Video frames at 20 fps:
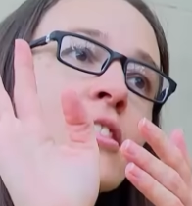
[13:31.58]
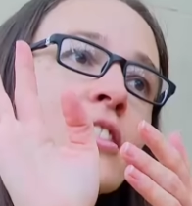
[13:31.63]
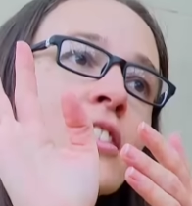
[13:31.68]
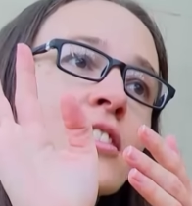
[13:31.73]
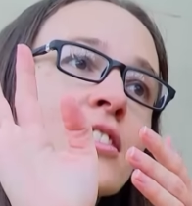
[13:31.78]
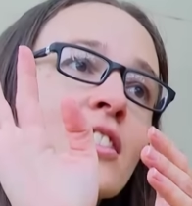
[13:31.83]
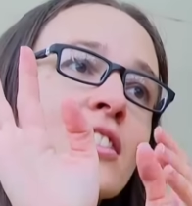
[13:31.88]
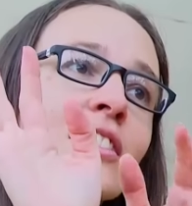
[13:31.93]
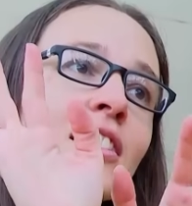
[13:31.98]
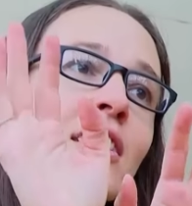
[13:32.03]

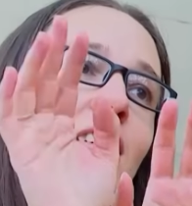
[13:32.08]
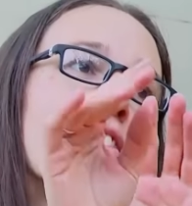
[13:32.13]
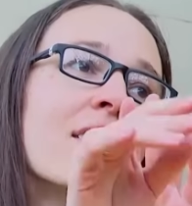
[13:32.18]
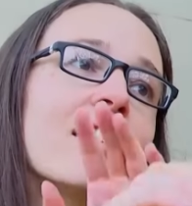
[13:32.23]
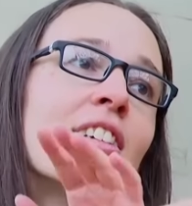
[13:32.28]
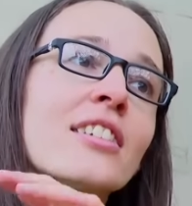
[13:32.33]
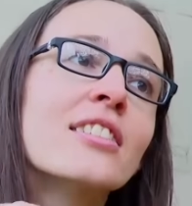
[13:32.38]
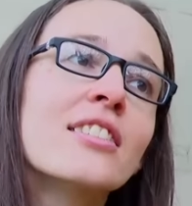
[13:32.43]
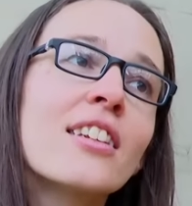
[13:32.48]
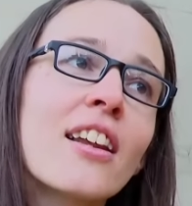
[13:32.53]
Because the
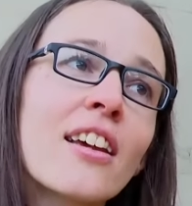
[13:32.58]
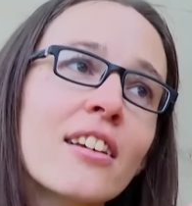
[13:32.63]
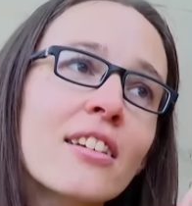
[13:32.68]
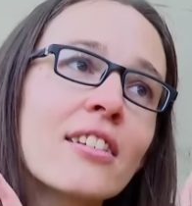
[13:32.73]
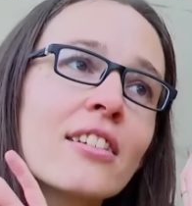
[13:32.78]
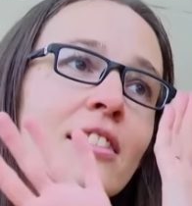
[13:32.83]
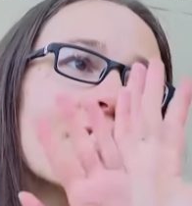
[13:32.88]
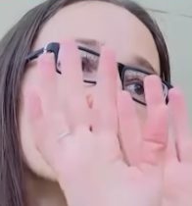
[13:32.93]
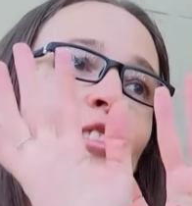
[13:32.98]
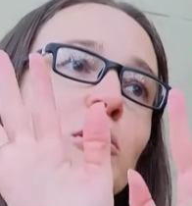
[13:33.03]
scenery is
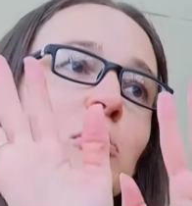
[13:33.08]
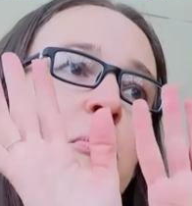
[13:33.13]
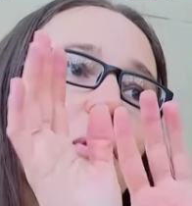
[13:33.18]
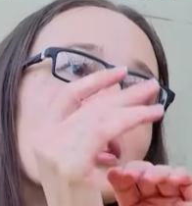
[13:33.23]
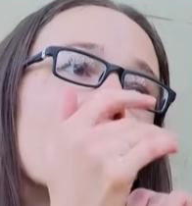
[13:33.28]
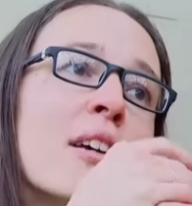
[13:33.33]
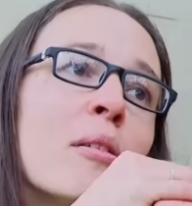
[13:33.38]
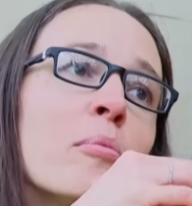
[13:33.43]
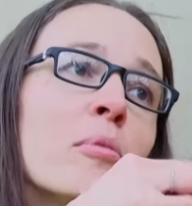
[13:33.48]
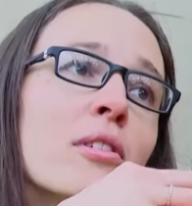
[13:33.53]
like
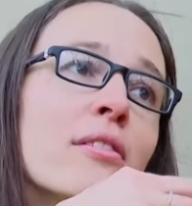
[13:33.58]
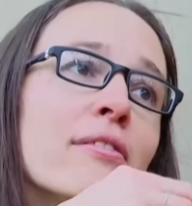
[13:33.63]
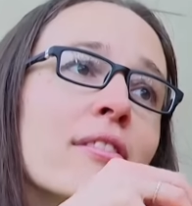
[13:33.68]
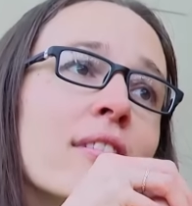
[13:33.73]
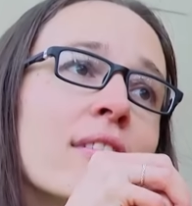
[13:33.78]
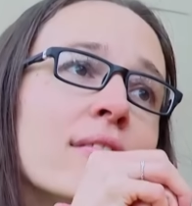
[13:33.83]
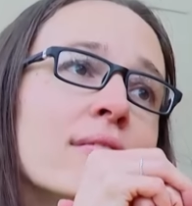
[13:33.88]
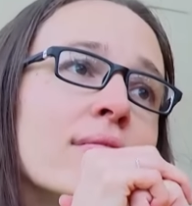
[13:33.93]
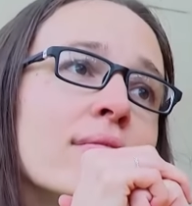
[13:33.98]
better beautiful.